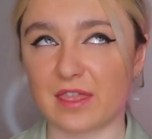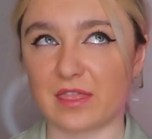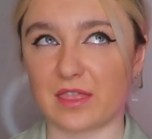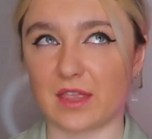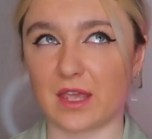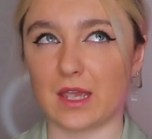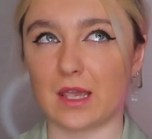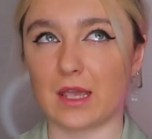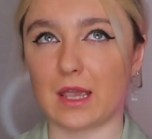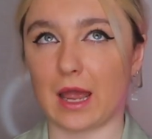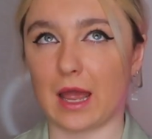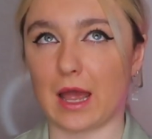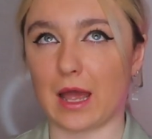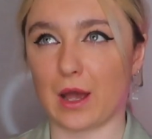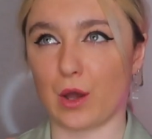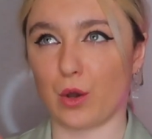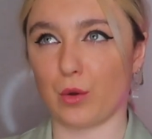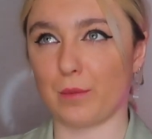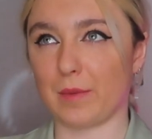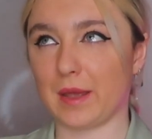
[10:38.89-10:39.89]
Think
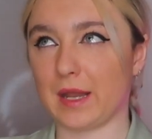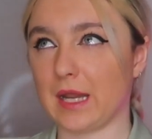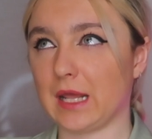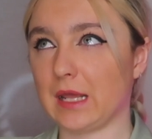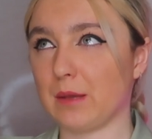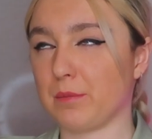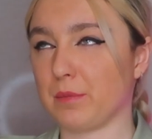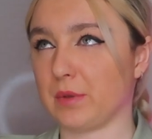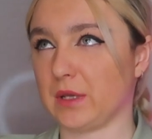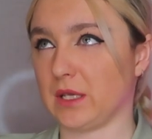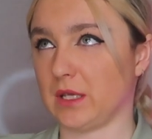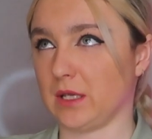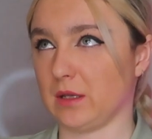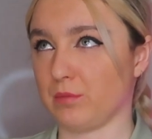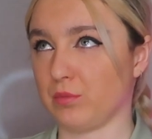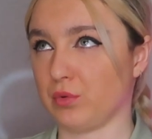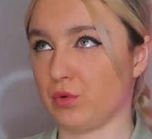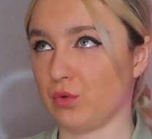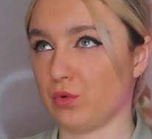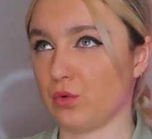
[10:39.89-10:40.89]
how many
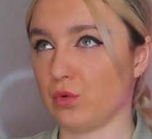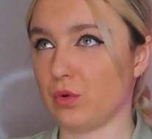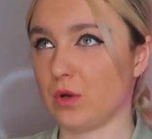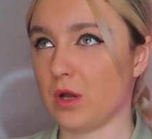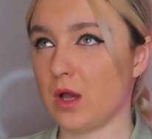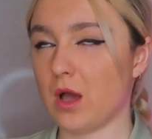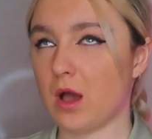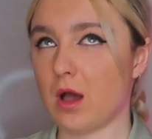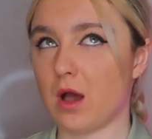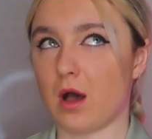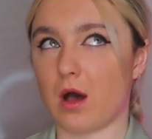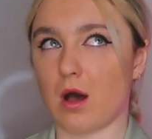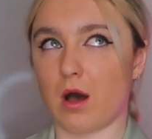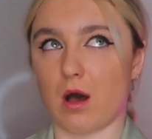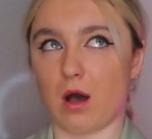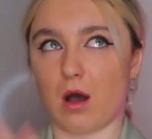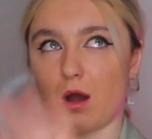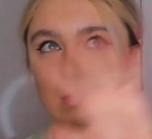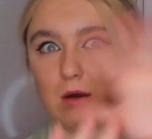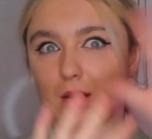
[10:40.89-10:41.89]
people
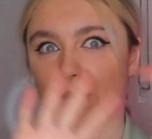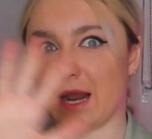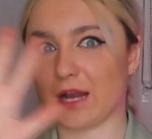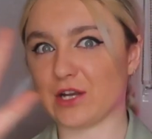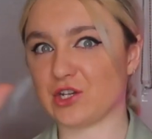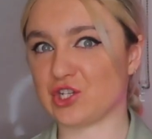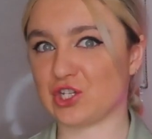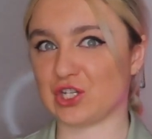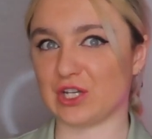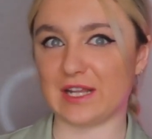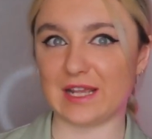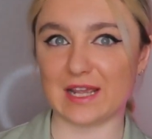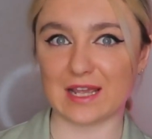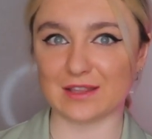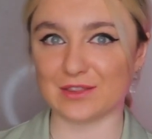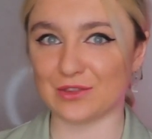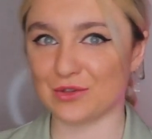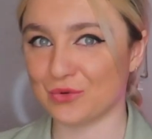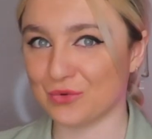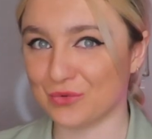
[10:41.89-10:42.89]
are actually
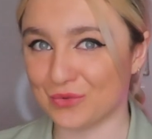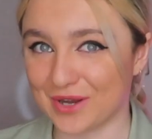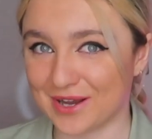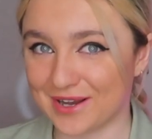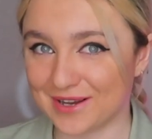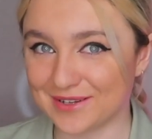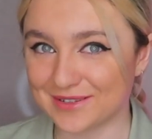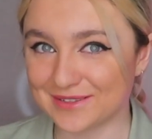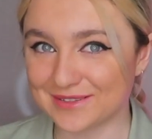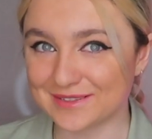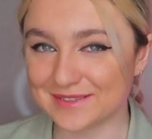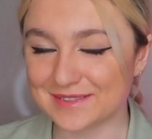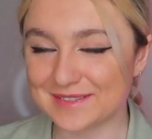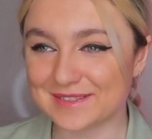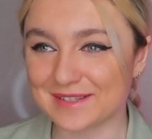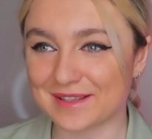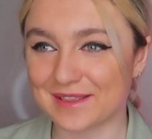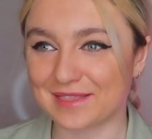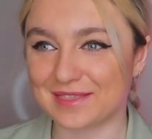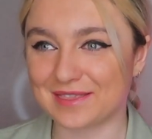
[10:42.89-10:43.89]
in the
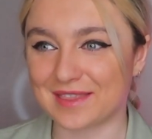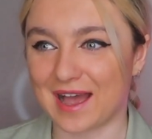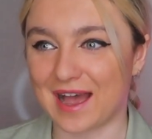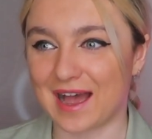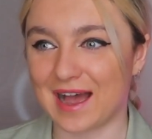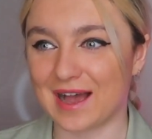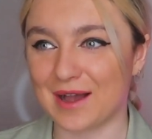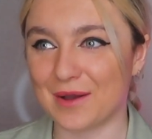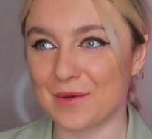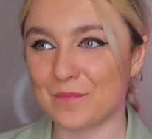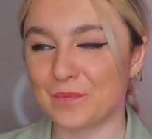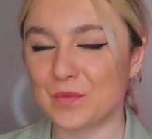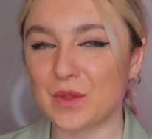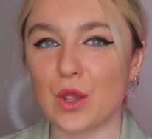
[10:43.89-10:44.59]
world that